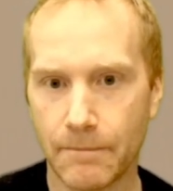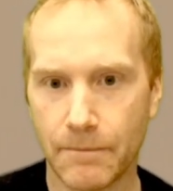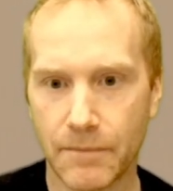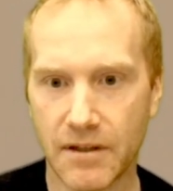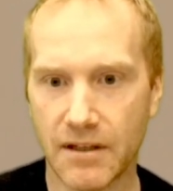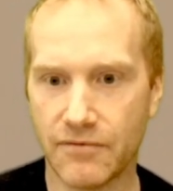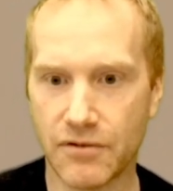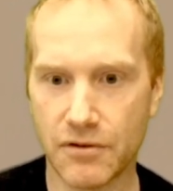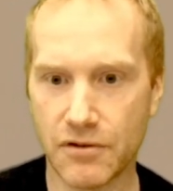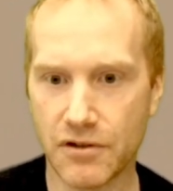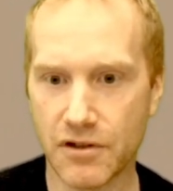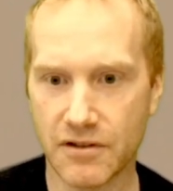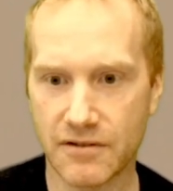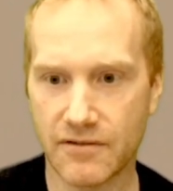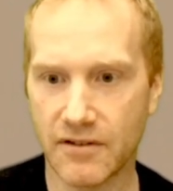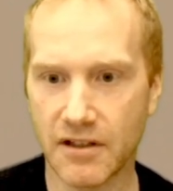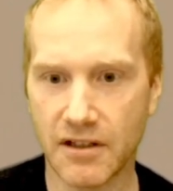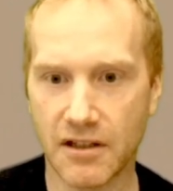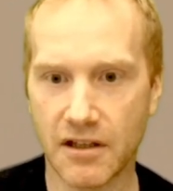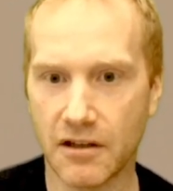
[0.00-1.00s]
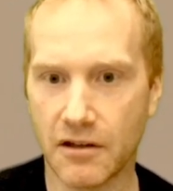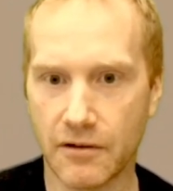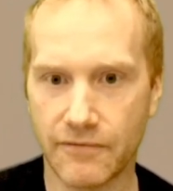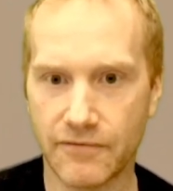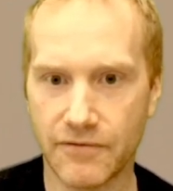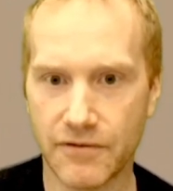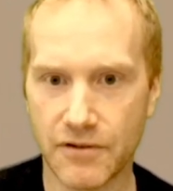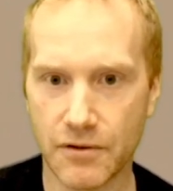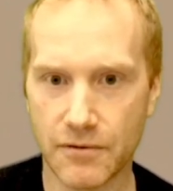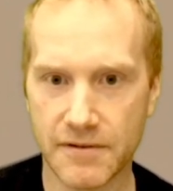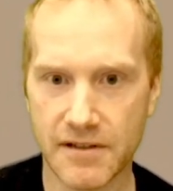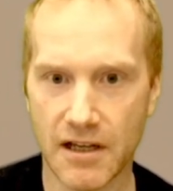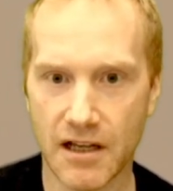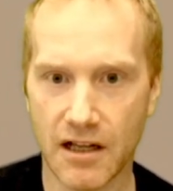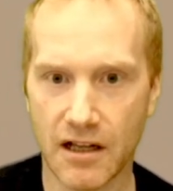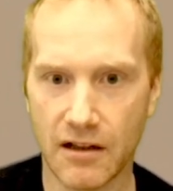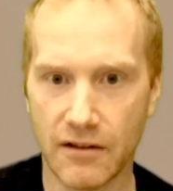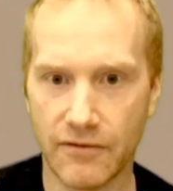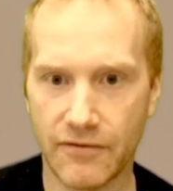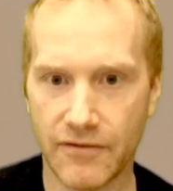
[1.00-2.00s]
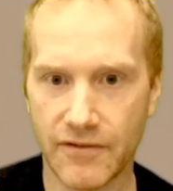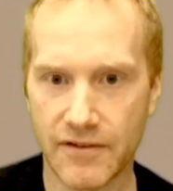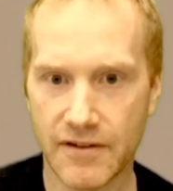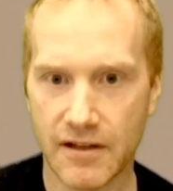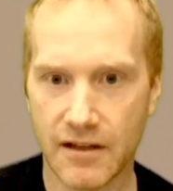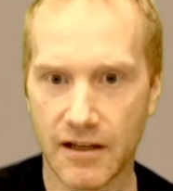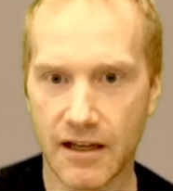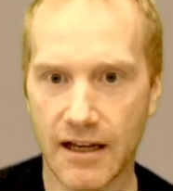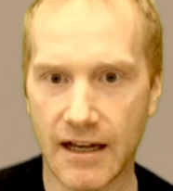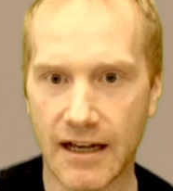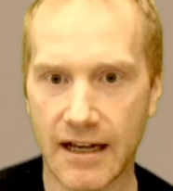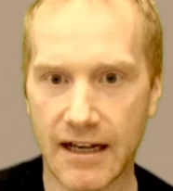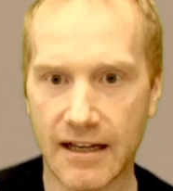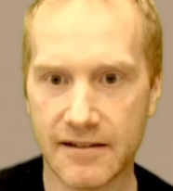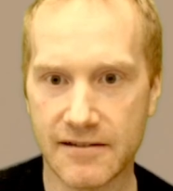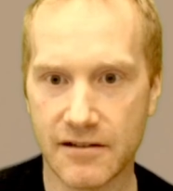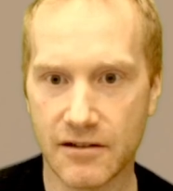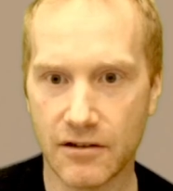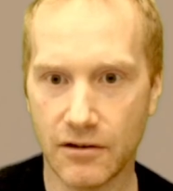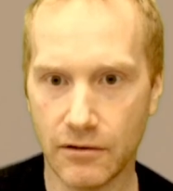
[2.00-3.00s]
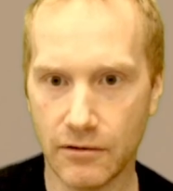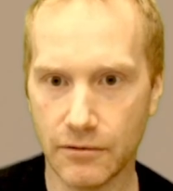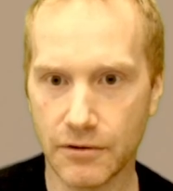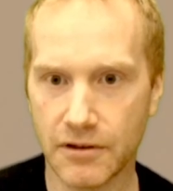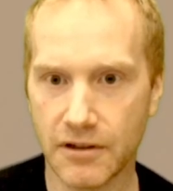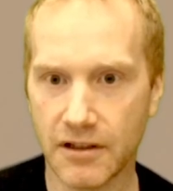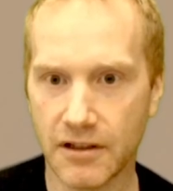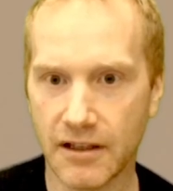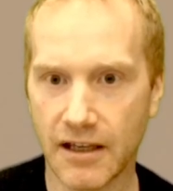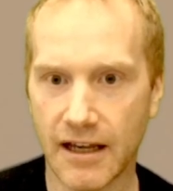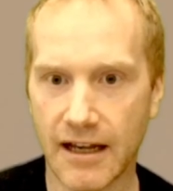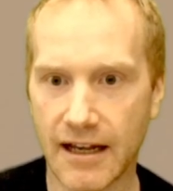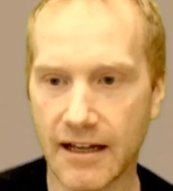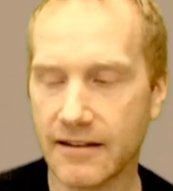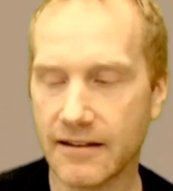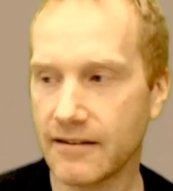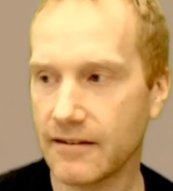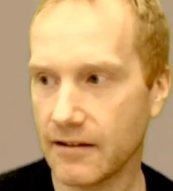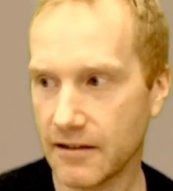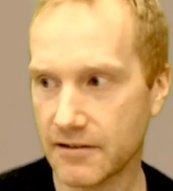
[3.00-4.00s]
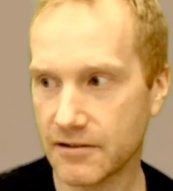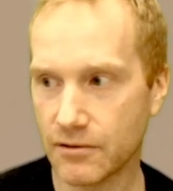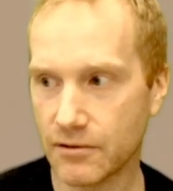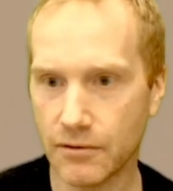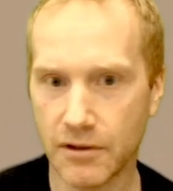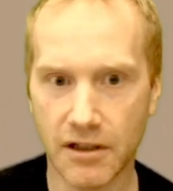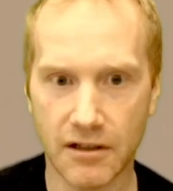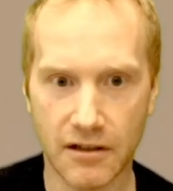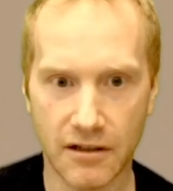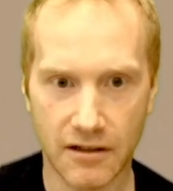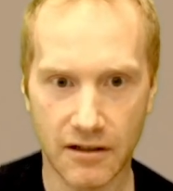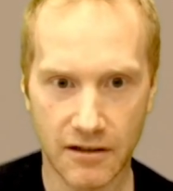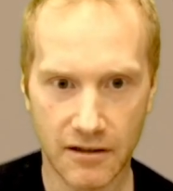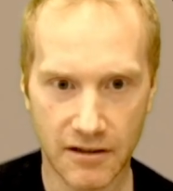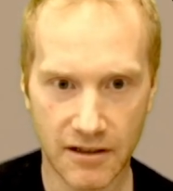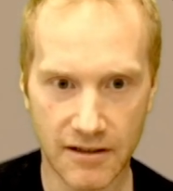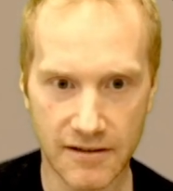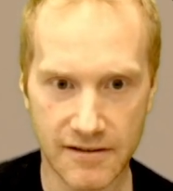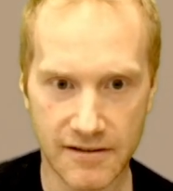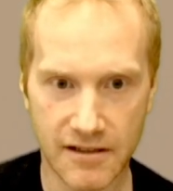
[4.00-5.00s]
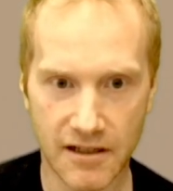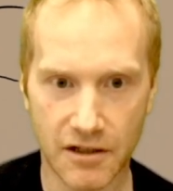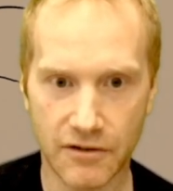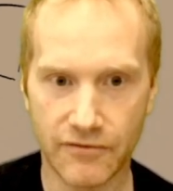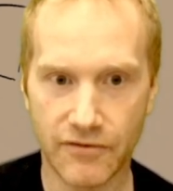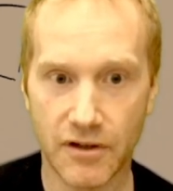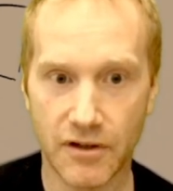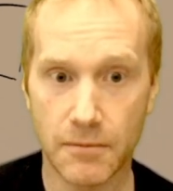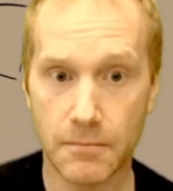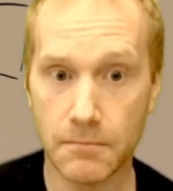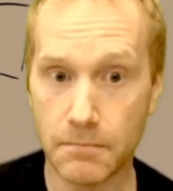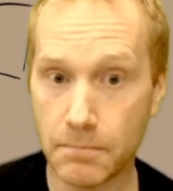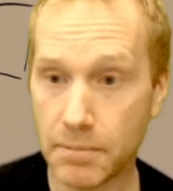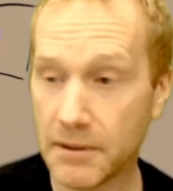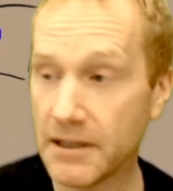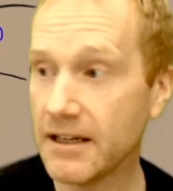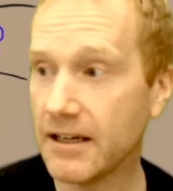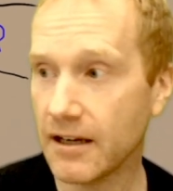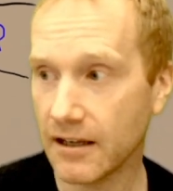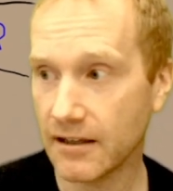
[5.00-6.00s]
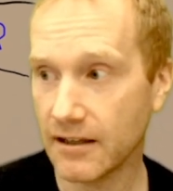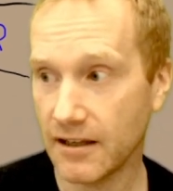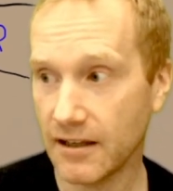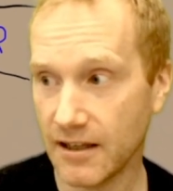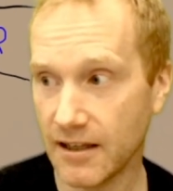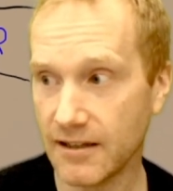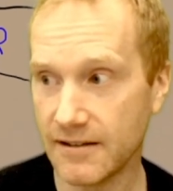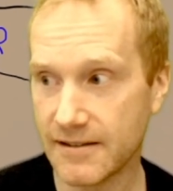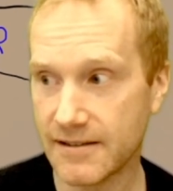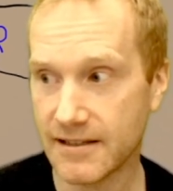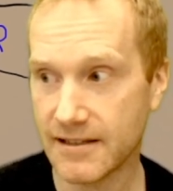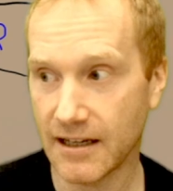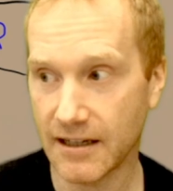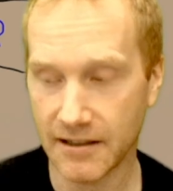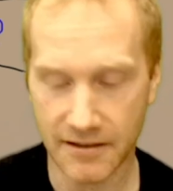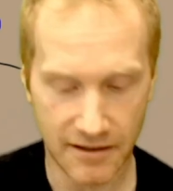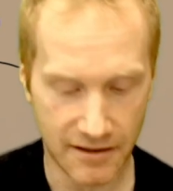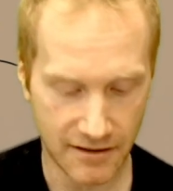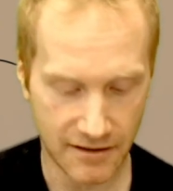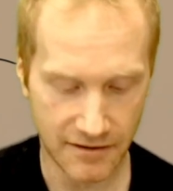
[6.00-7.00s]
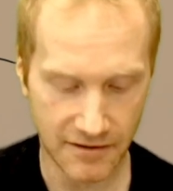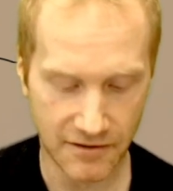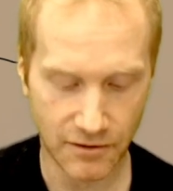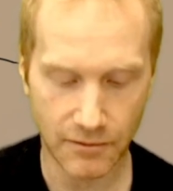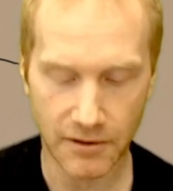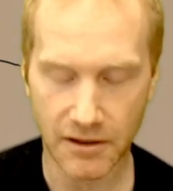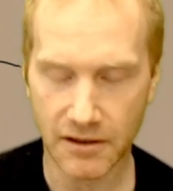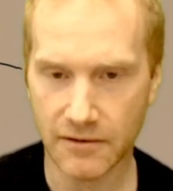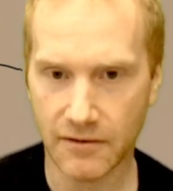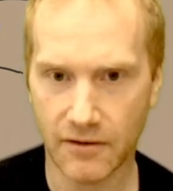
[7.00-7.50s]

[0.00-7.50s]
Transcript: if you're just thinking of yourself as looking at a screen instead of being inside the screen.